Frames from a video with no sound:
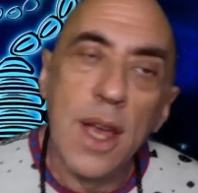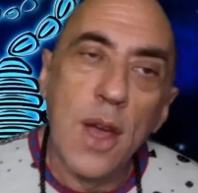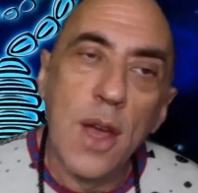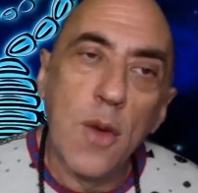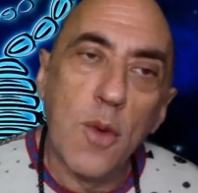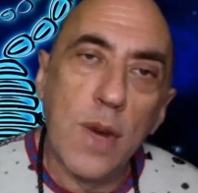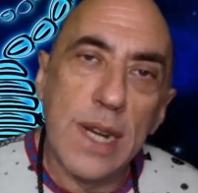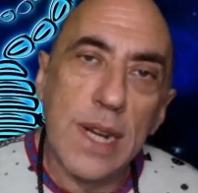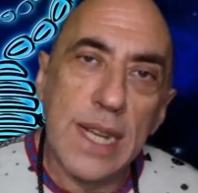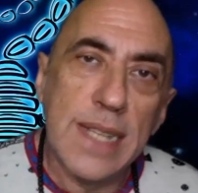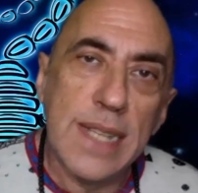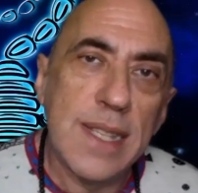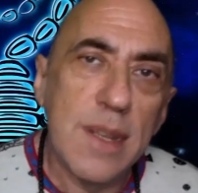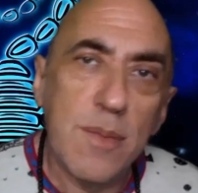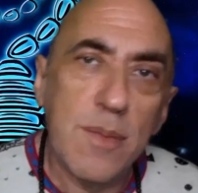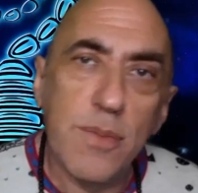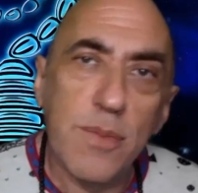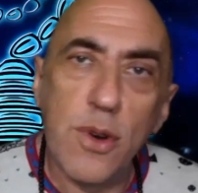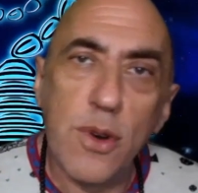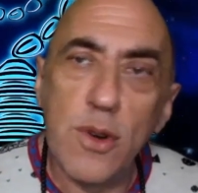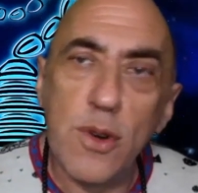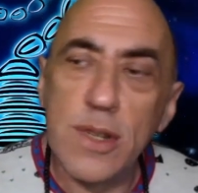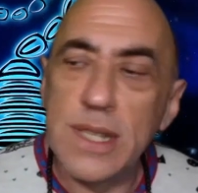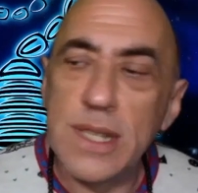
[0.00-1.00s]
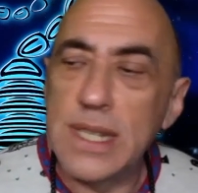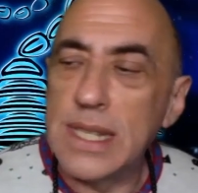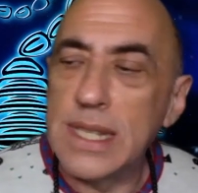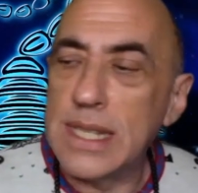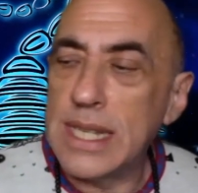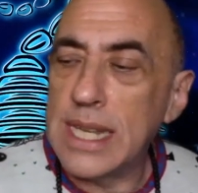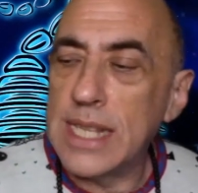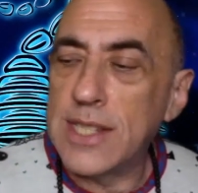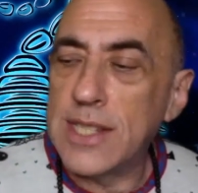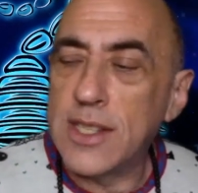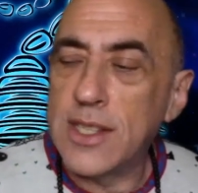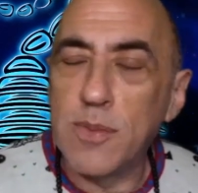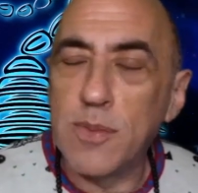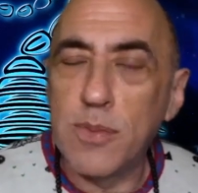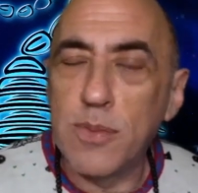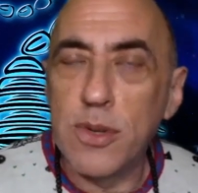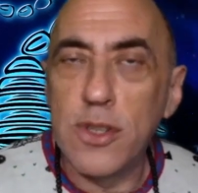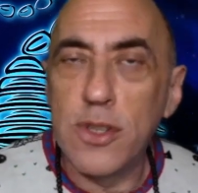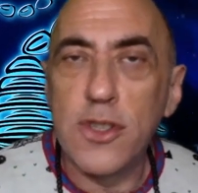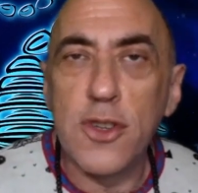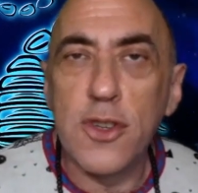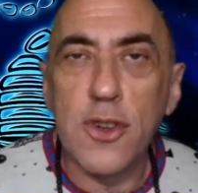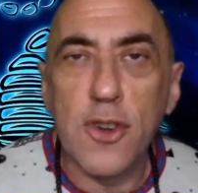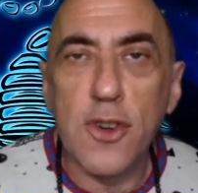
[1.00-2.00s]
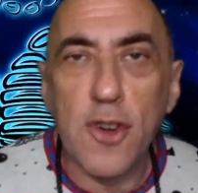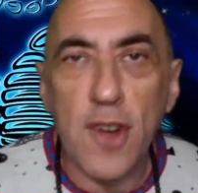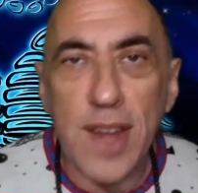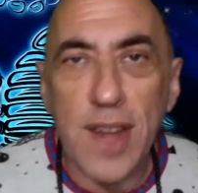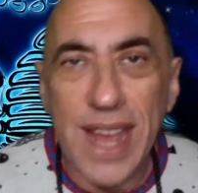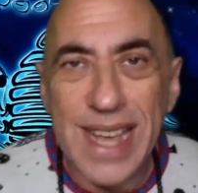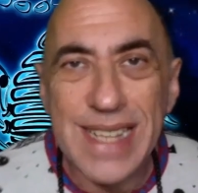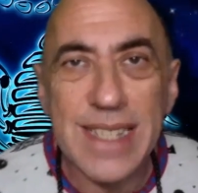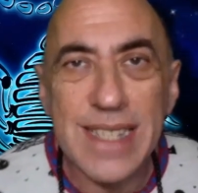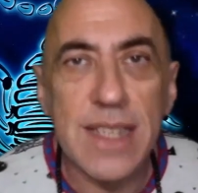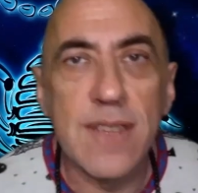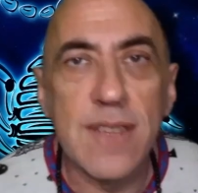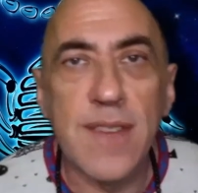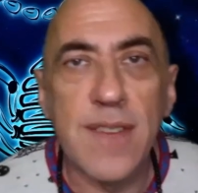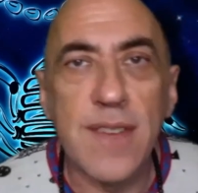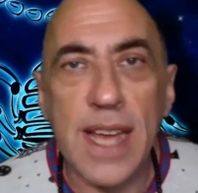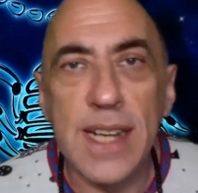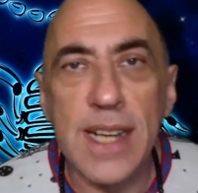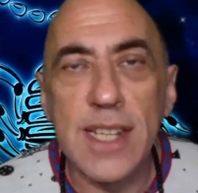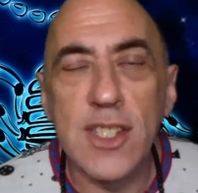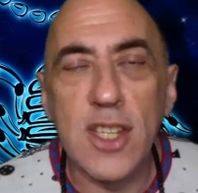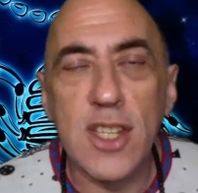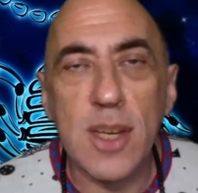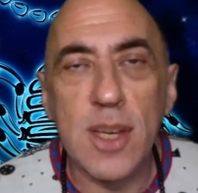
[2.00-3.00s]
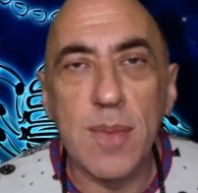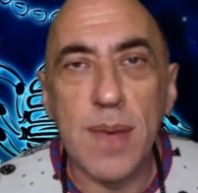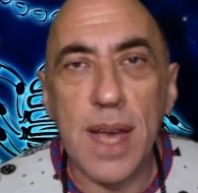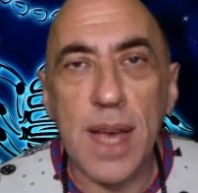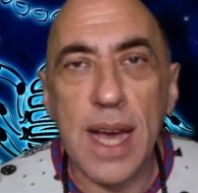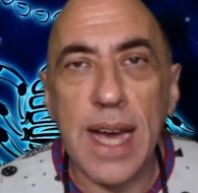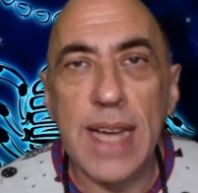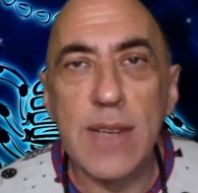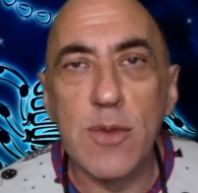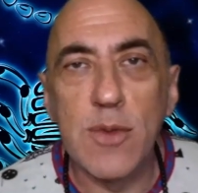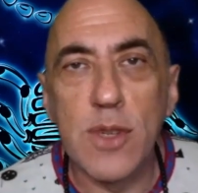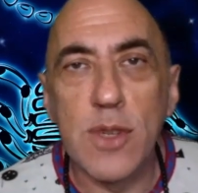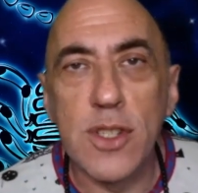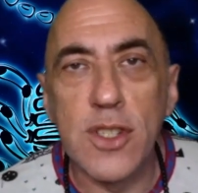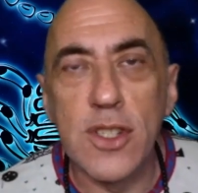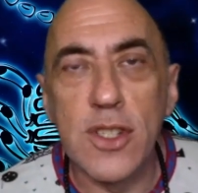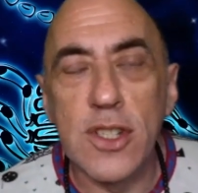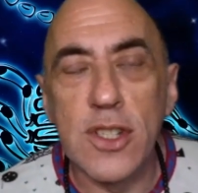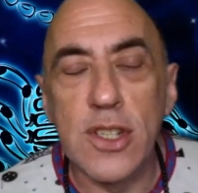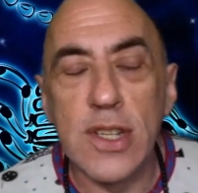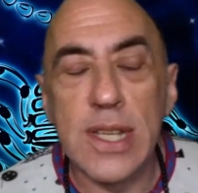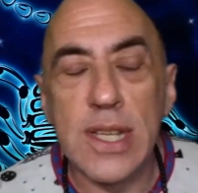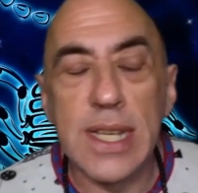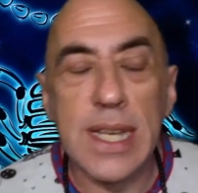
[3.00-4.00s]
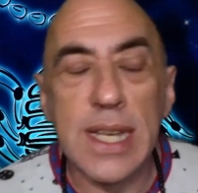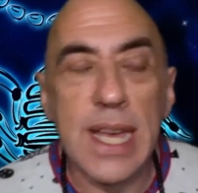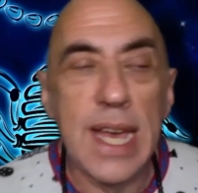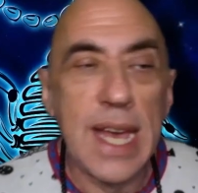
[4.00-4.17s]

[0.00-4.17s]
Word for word: What is important is to put your creative energy behind what you're doing.